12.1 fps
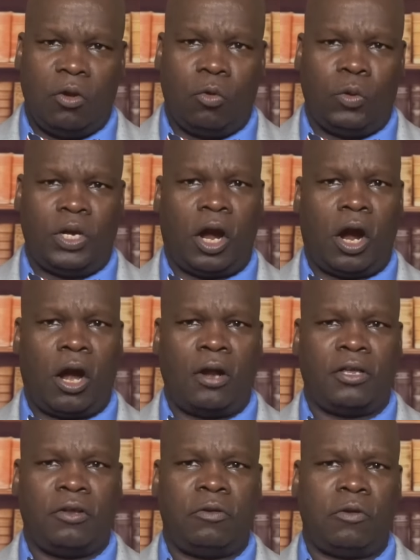We
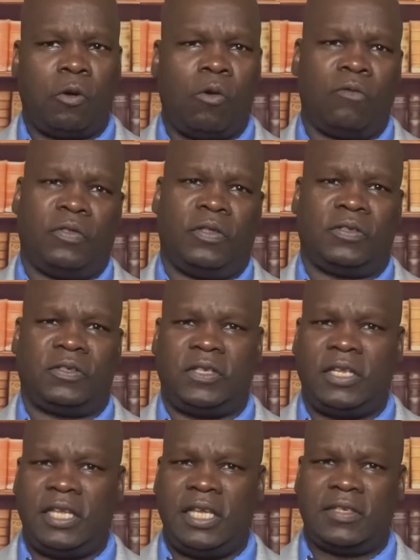argued over the
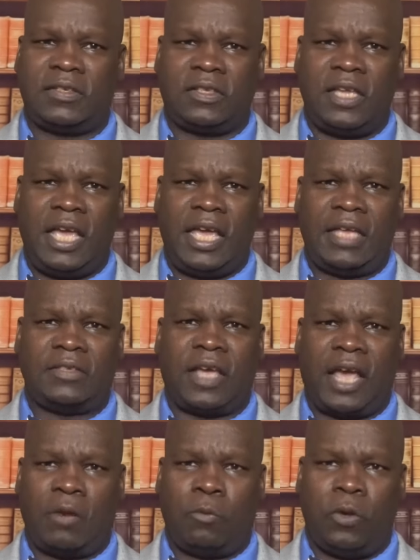silliest things
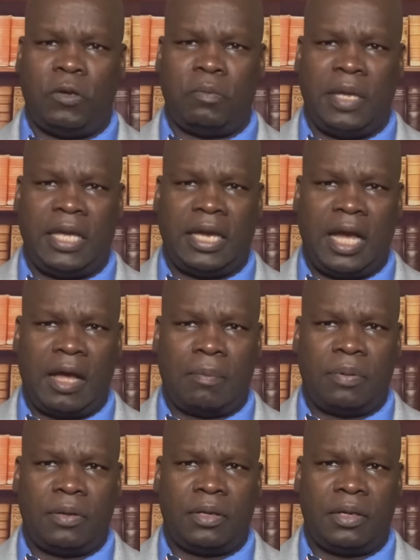and would make
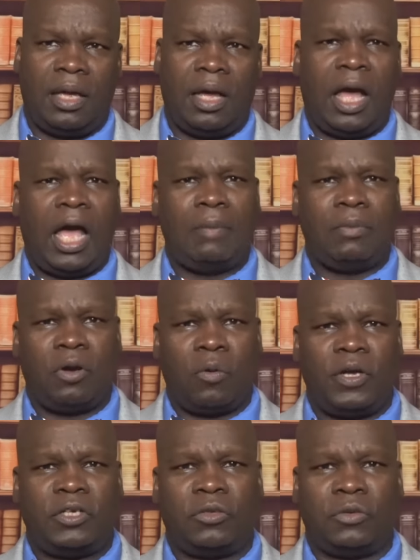up. I'm
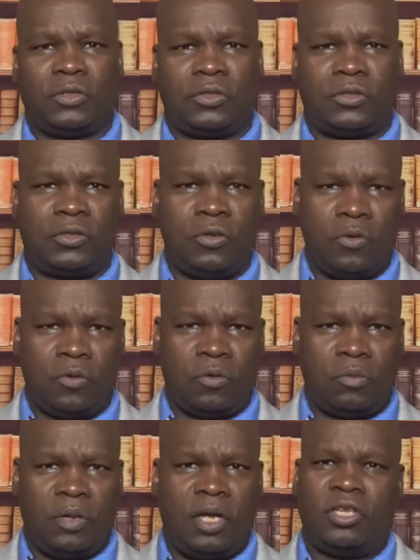going to
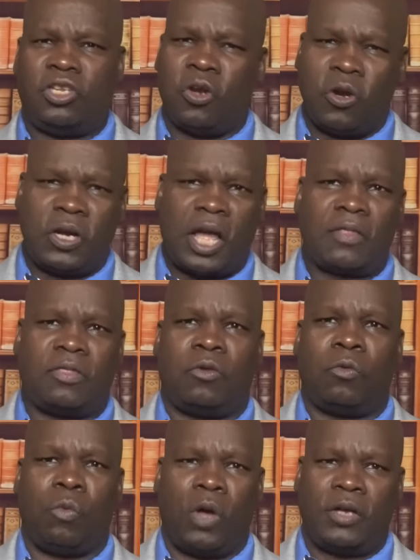assume you're not the
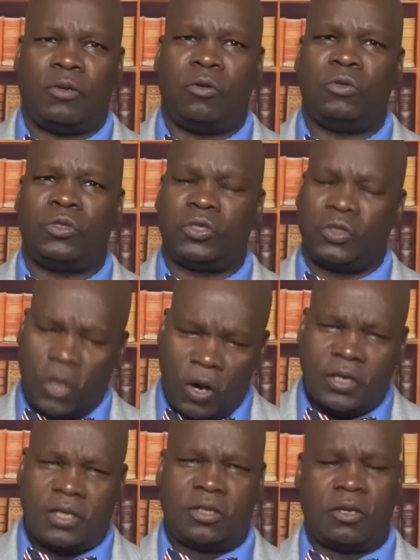one who
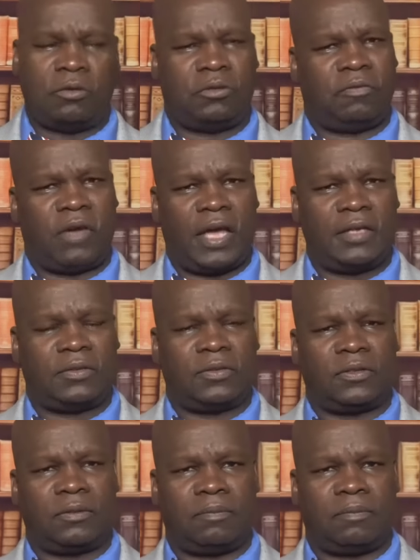started those fights.